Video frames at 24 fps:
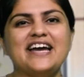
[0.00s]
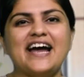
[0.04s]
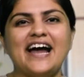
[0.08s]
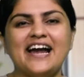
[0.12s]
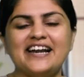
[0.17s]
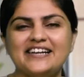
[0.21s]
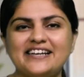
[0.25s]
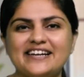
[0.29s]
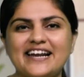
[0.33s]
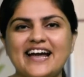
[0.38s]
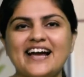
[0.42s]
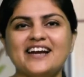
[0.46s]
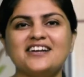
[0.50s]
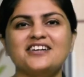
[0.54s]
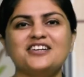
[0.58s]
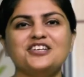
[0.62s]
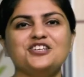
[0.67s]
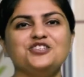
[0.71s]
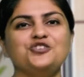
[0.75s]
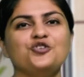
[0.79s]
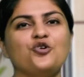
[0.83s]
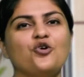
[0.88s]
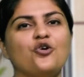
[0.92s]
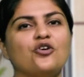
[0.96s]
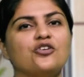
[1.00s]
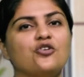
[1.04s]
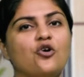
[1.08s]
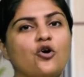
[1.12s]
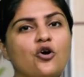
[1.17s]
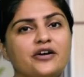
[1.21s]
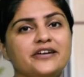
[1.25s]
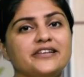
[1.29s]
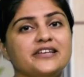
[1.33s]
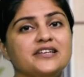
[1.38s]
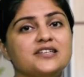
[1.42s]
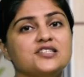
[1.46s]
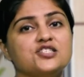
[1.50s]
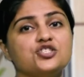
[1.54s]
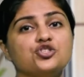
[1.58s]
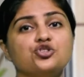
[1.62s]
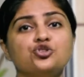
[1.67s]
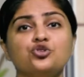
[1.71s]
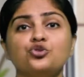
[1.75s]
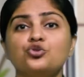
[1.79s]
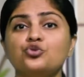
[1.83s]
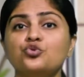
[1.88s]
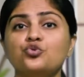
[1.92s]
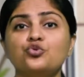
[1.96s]
attract your audience
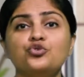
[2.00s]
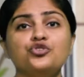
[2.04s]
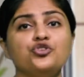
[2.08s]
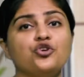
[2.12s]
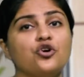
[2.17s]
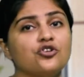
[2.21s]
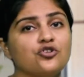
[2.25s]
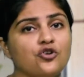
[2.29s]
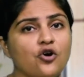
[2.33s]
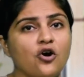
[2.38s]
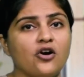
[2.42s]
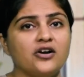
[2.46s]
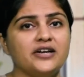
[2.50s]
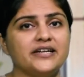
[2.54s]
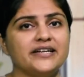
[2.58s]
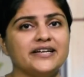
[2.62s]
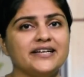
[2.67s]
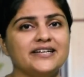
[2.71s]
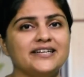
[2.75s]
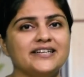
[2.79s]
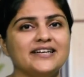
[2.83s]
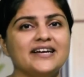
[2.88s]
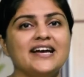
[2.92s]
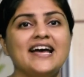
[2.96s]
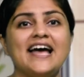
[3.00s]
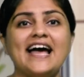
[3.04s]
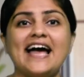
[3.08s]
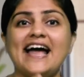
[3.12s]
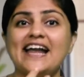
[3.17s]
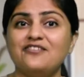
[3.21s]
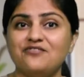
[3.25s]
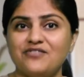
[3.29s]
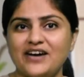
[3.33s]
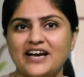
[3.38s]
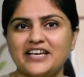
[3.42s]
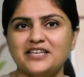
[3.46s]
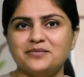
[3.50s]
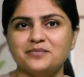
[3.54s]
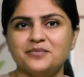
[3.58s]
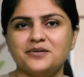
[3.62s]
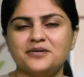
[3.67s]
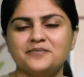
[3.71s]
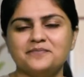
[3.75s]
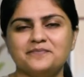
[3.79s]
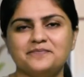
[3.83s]
through your content and vibe.